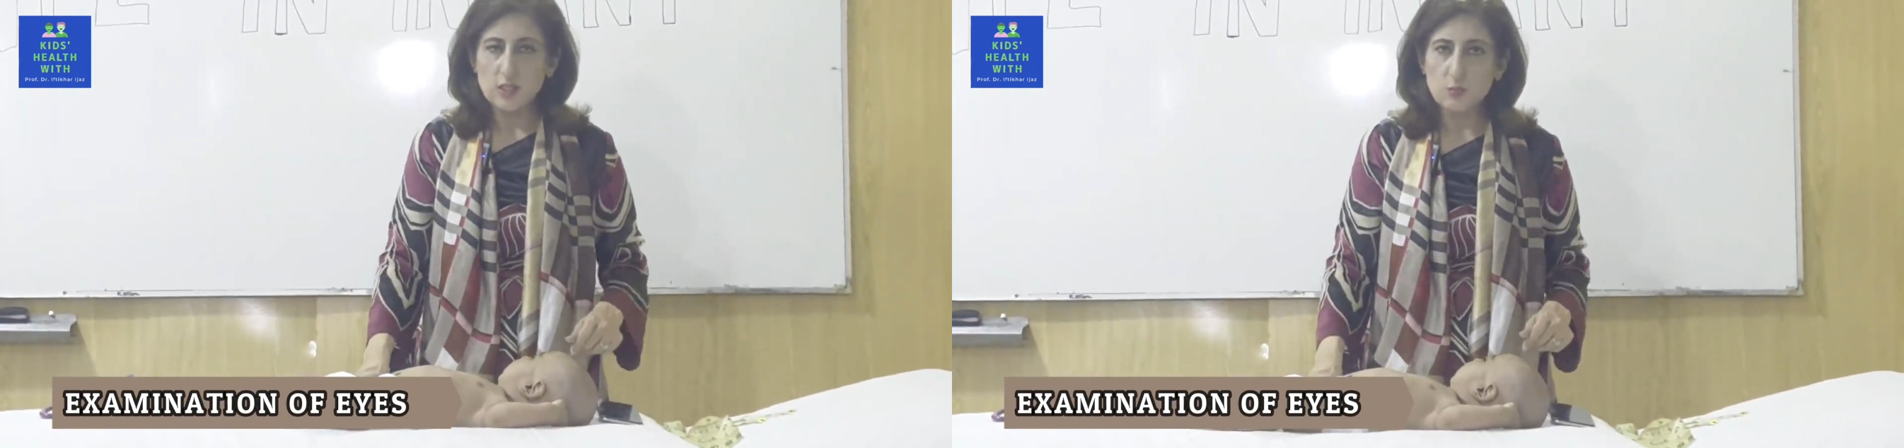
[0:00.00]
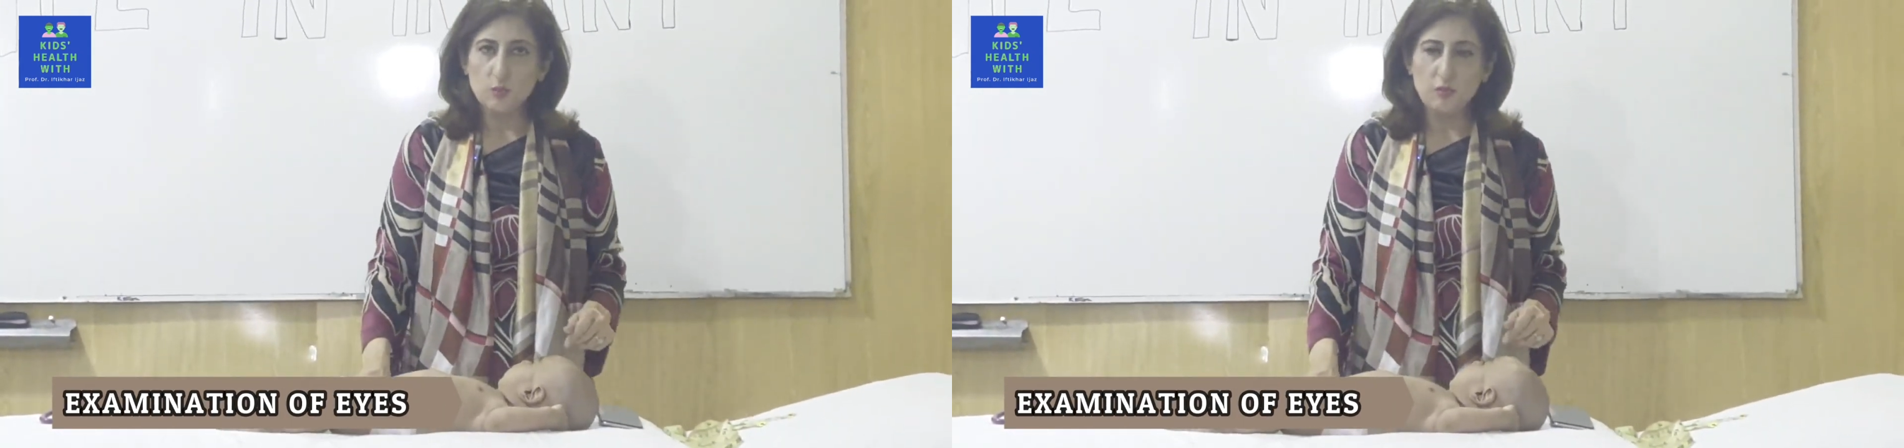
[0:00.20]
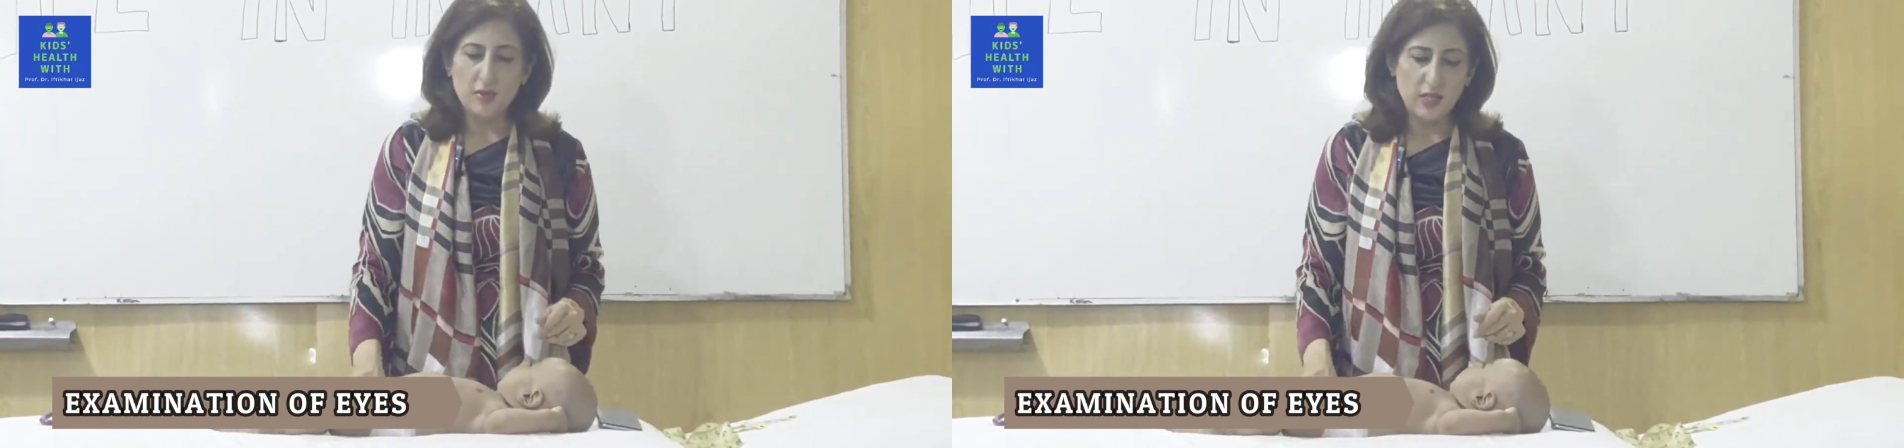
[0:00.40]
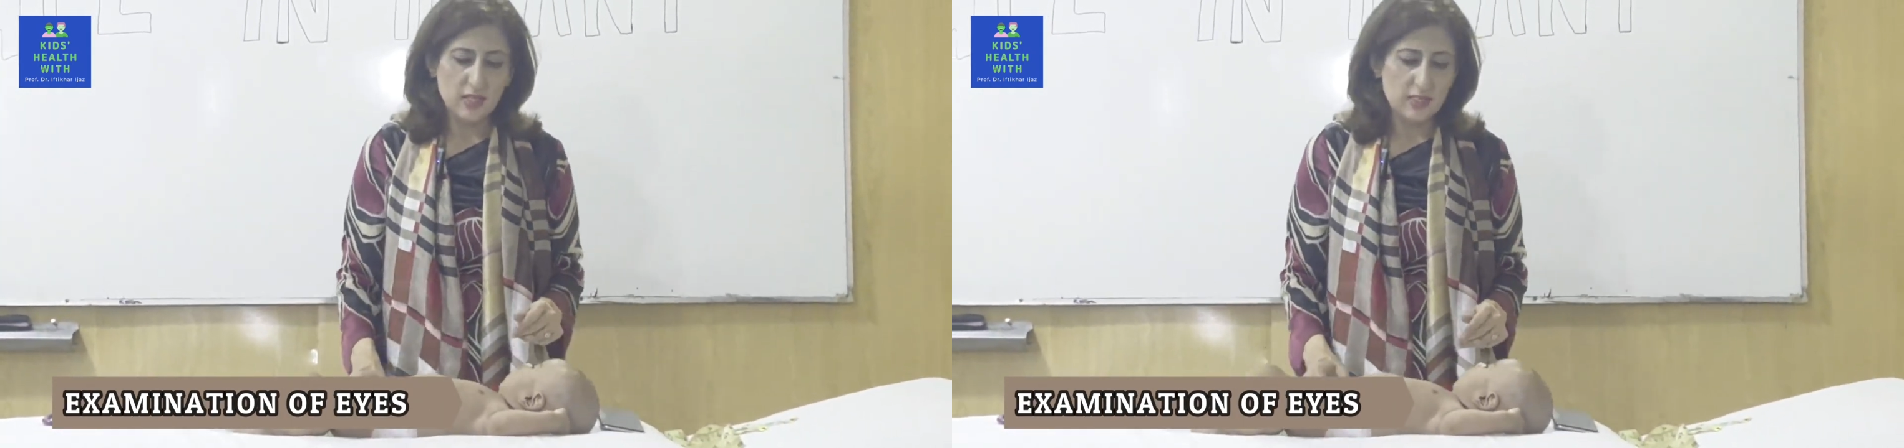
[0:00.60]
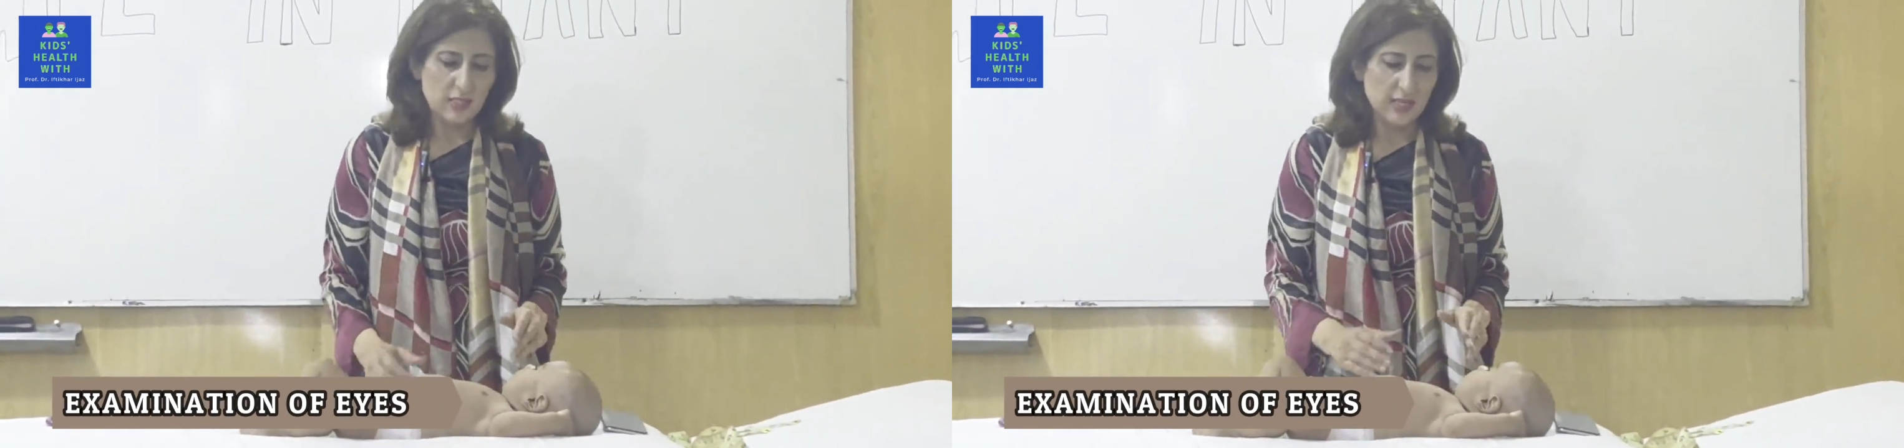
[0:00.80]
He is
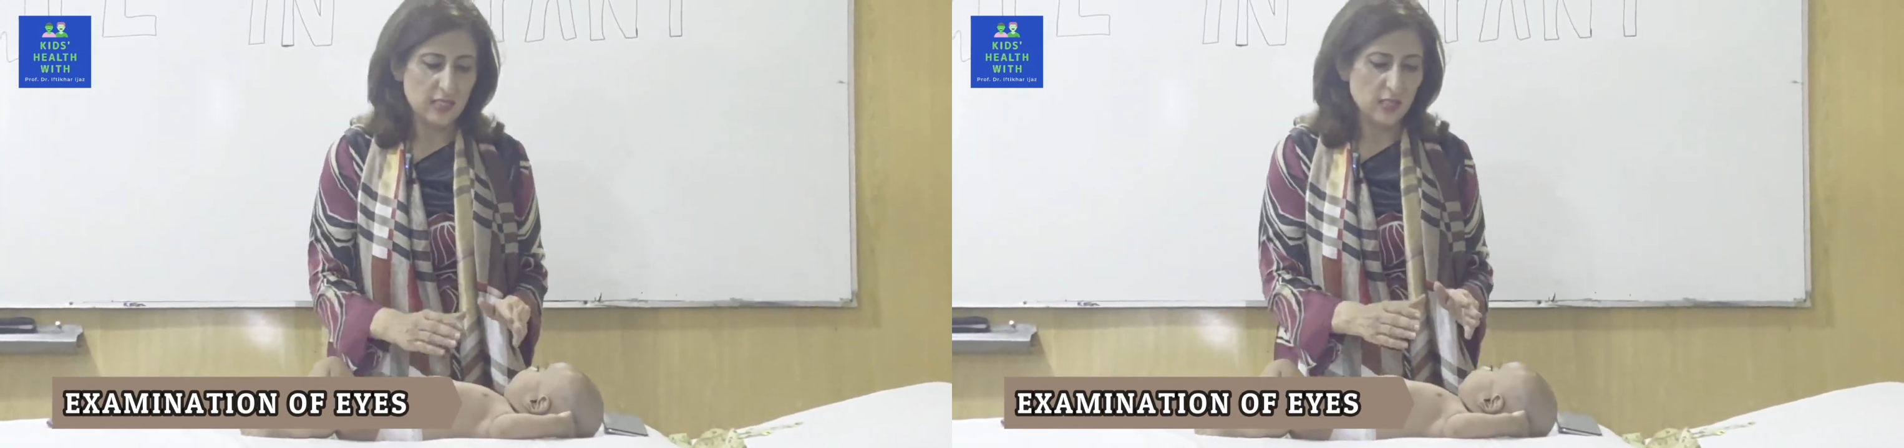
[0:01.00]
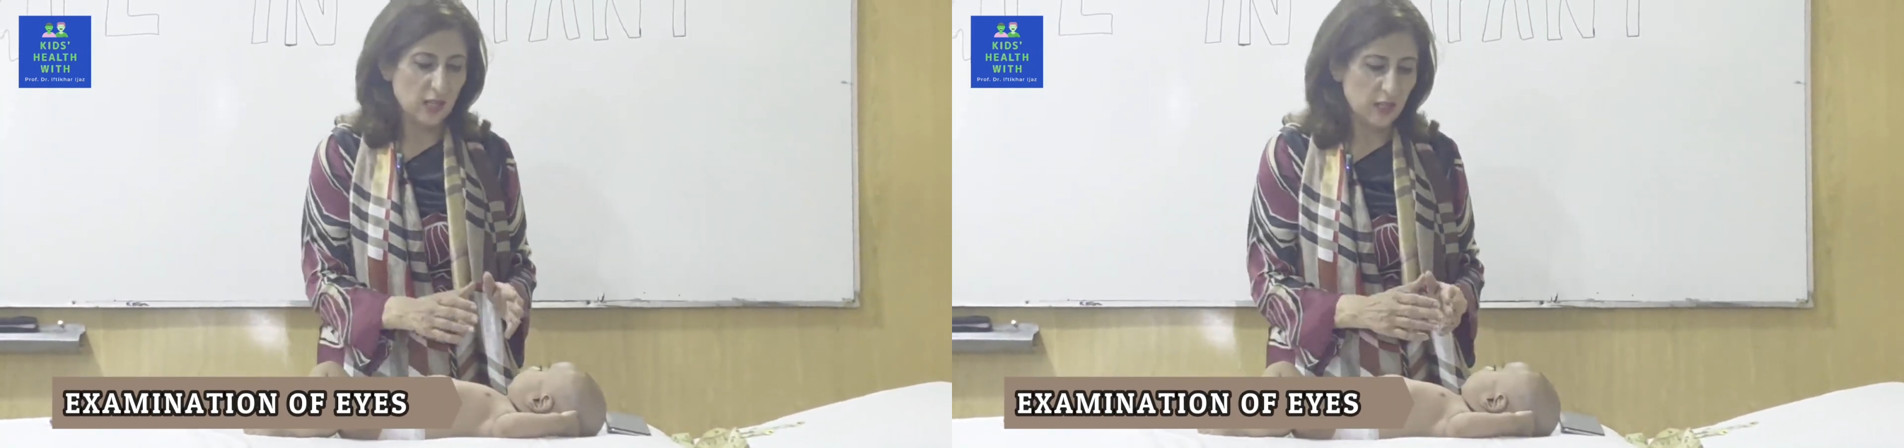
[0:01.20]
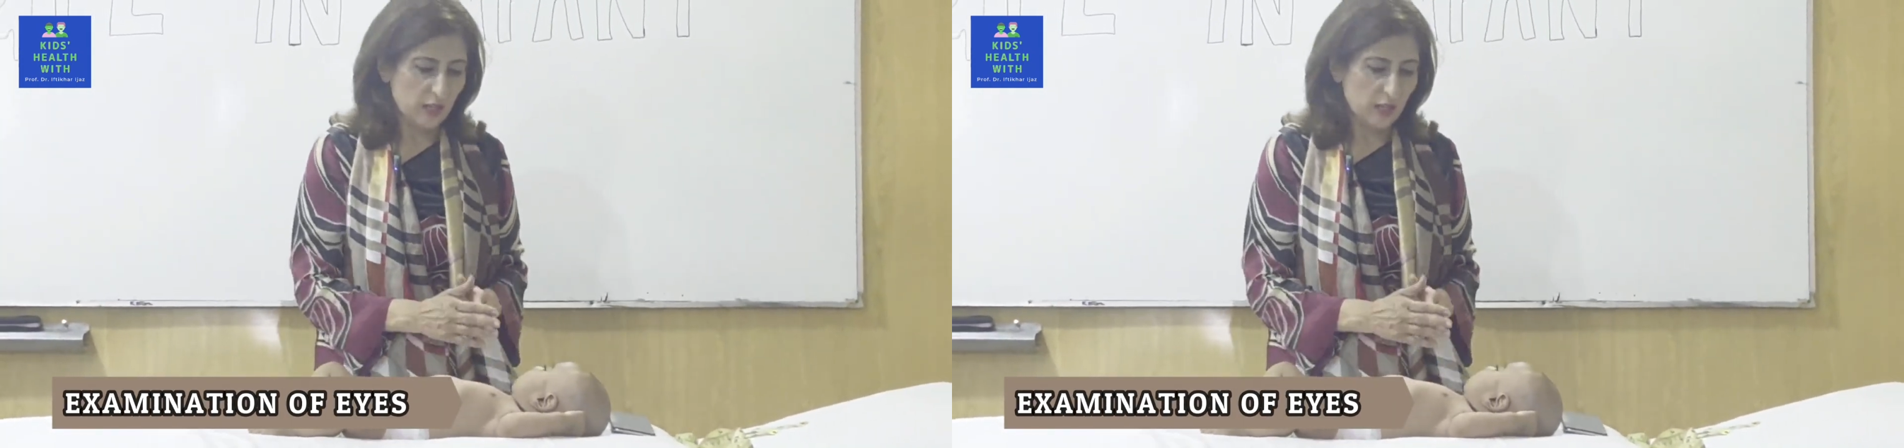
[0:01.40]
moving his eyes